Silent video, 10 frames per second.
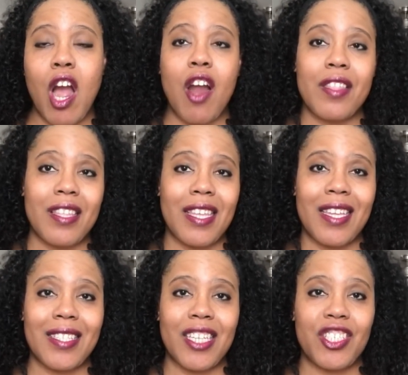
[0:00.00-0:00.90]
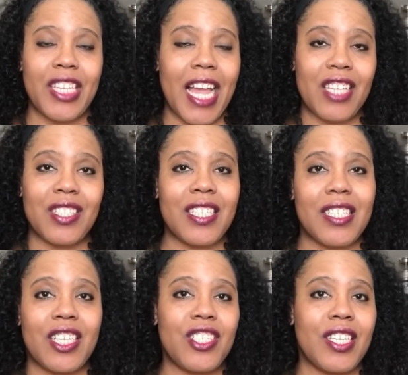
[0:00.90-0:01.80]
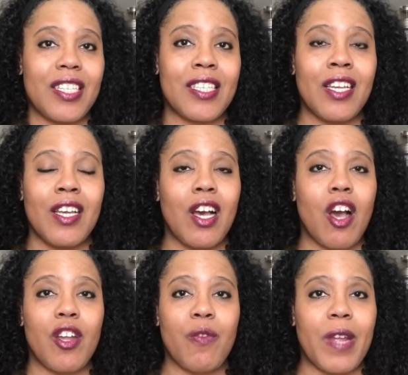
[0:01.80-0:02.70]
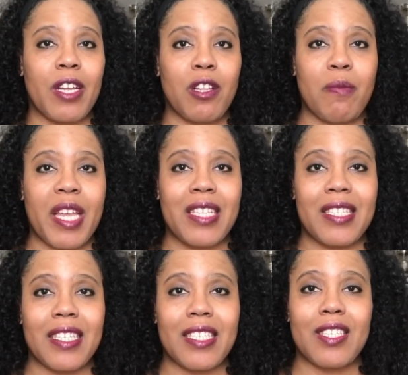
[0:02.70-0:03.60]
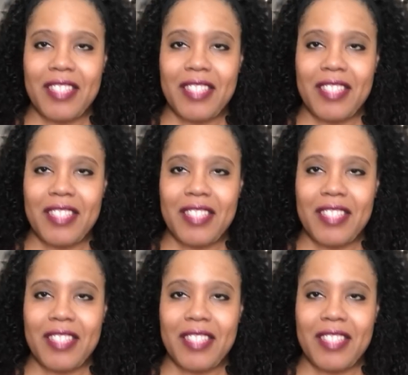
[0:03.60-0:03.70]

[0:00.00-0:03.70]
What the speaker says: are the things that she actually touches on a regular basis.